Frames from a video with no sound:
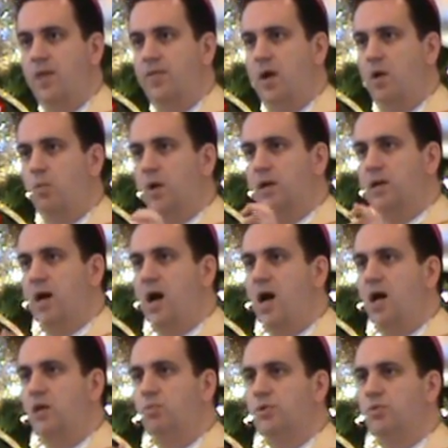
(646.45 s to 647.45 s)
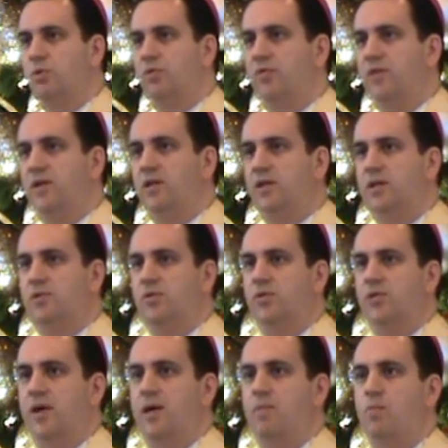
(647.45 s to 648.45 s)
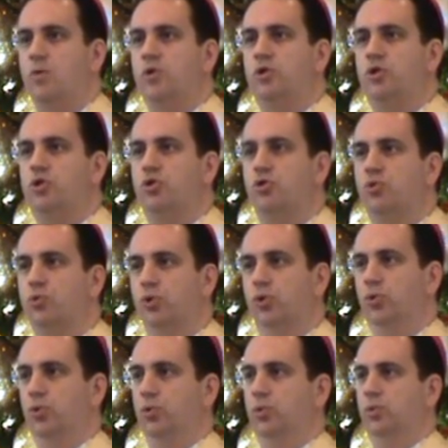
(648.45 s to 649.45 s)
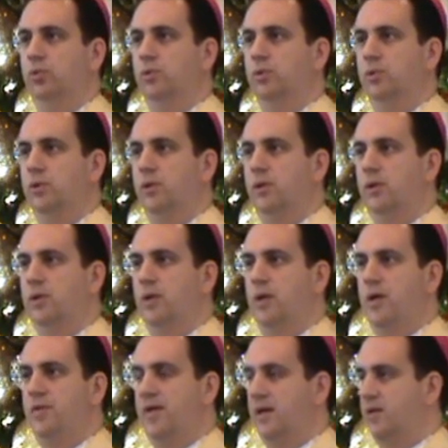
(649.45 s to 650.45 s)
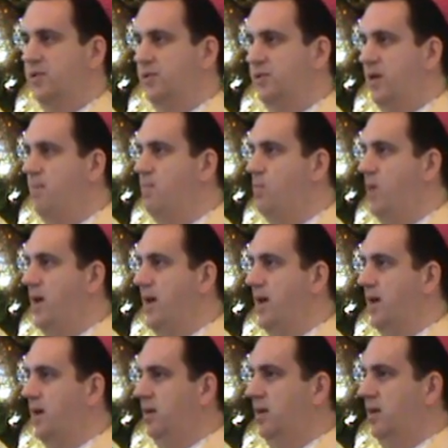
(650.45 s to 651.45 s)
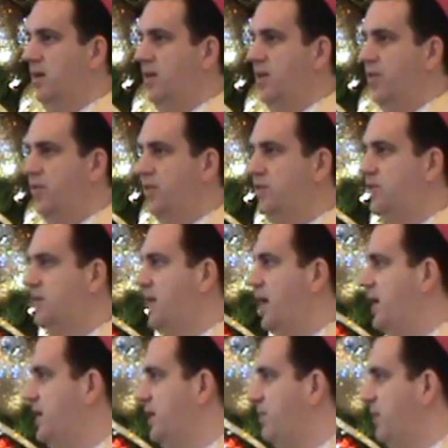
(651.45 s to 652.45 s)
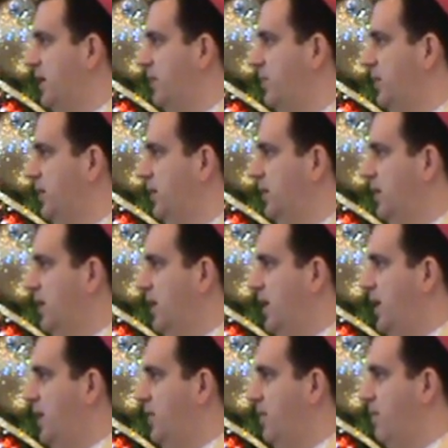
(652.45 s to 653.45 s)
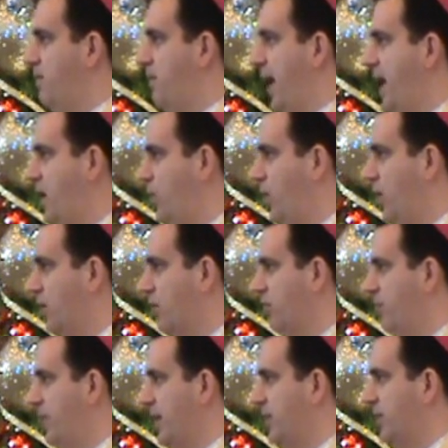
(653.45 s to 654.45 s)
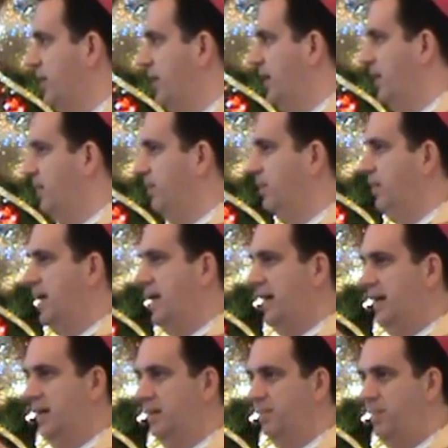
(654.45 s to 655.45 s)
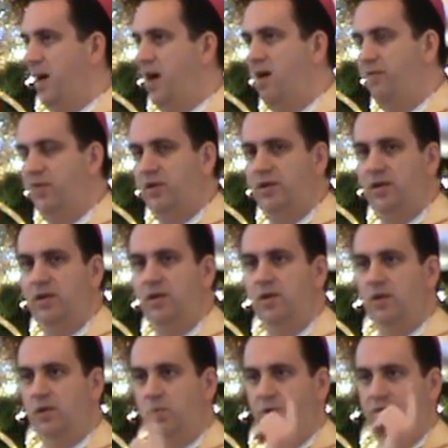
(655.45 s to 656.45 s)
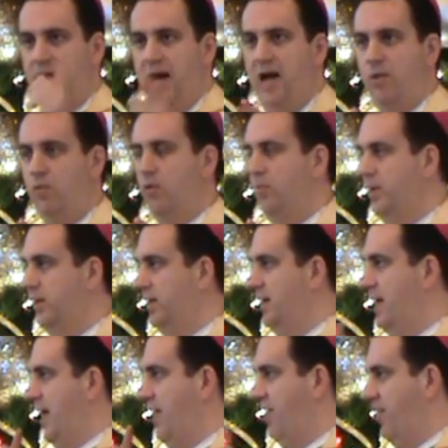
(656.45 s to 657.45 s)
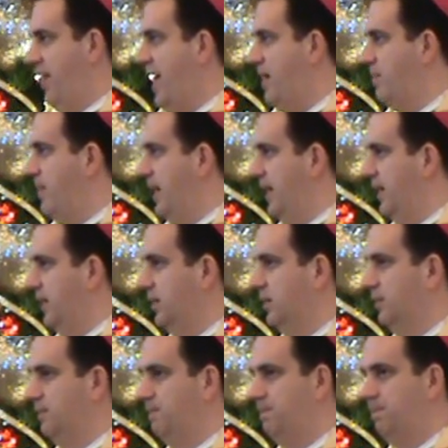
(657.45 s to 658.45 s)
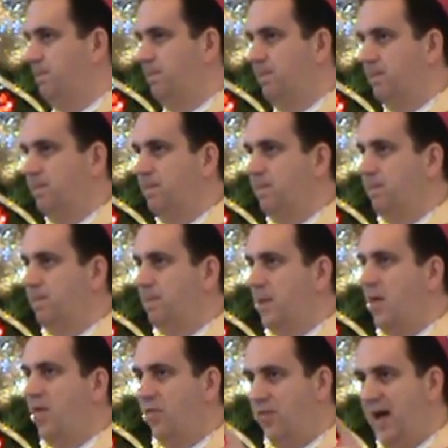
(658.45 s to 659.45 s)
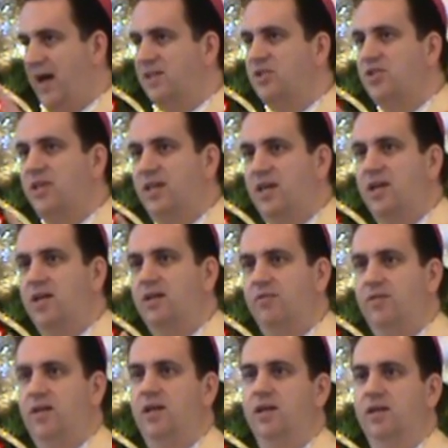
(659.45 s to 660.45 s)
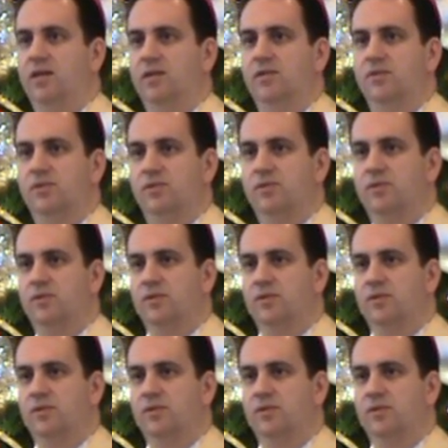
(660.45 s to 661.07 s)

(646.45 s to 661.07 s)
That what God was revealing to them was true. That some way, this tiny baby in the backwater of Bethlehem, in poverty, that woman, that man, that's the King of Kings.